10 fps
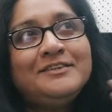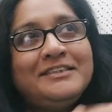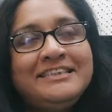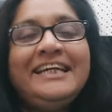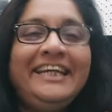to
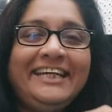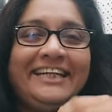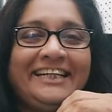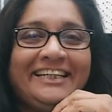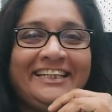see
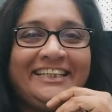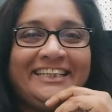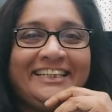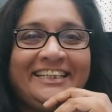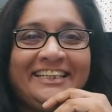
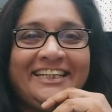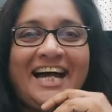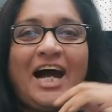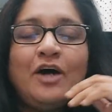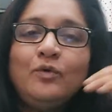
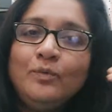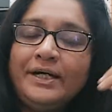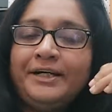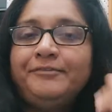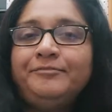
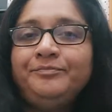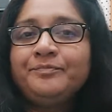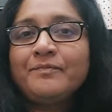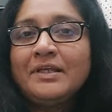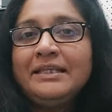how
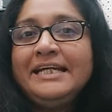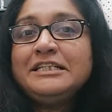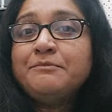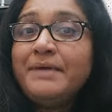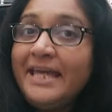
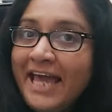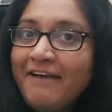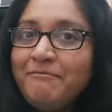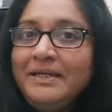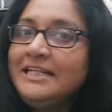things may
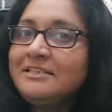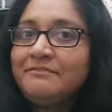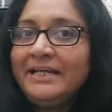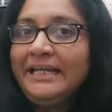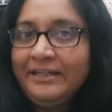have been is a
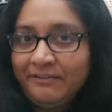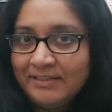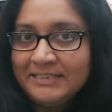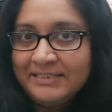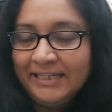very
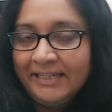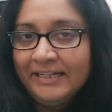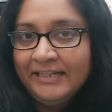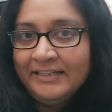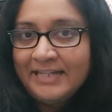interesting
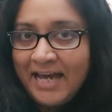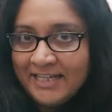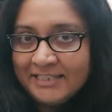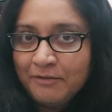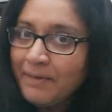
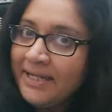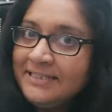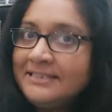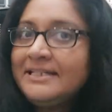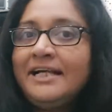task by
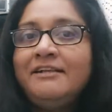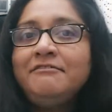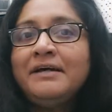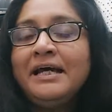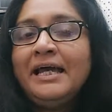itself.
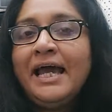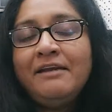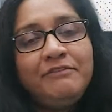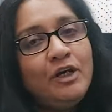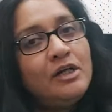
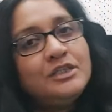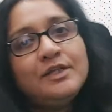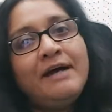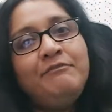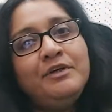And we also
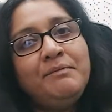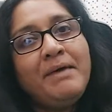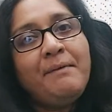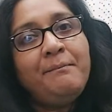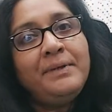have to
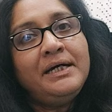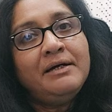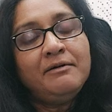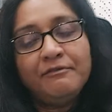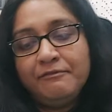
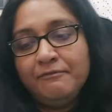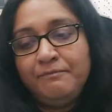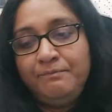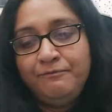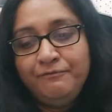remember,
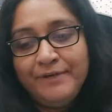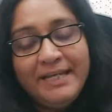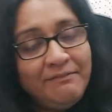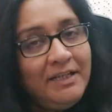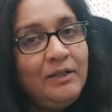
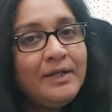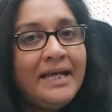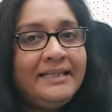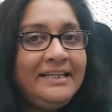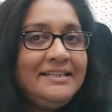when we look
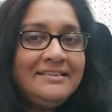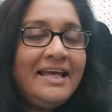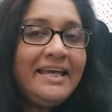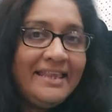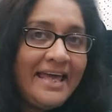at things
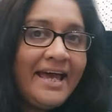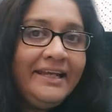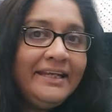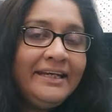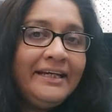like that,